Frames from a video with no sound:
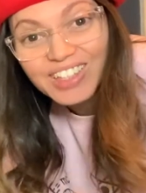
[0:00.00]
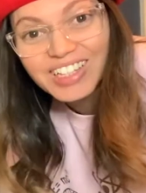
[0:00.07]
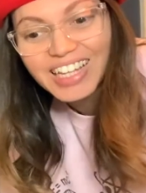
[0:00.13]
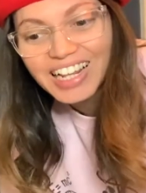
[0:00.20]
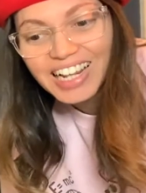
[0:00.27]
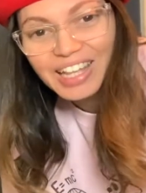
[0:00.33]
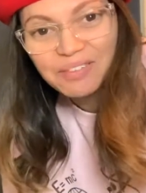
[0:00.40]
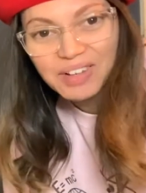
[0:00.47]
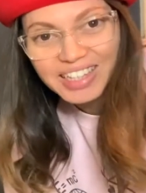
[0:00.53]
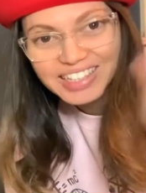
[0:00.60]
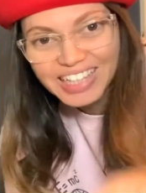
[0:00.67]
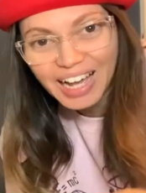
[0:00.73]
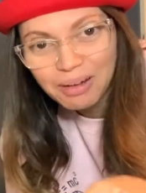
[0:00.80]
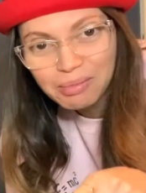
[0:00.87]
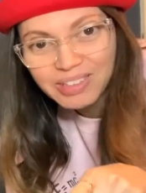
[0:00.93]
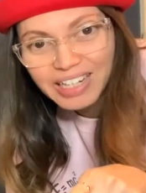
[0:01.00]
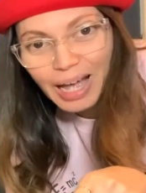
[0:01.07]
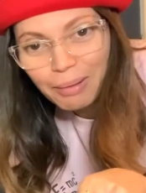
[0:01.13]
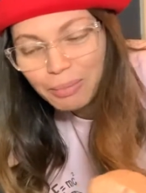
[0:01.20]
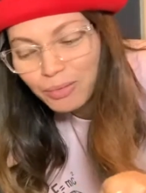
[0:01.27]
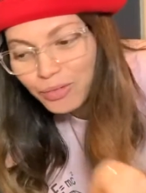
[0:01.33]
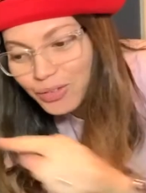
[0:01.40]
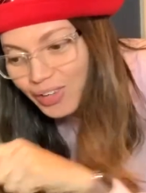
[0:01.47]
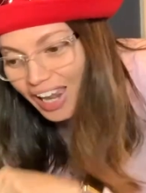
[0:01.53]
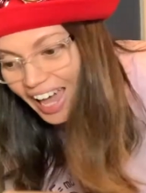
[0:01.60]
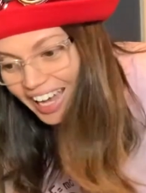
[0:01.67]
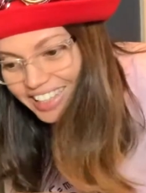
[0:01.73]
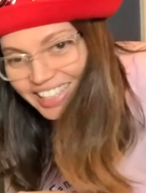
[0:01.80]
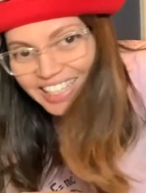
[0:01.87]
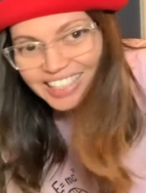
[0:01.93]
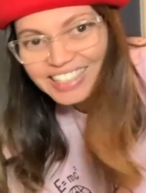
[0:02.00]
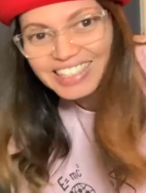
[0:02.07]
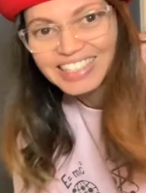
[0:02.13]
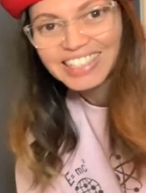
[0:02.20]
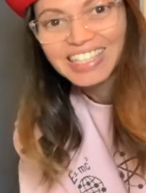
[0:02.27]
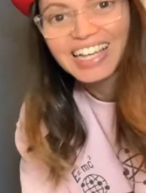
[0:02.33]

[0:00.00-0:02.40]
Leave a thumbs up if you like this.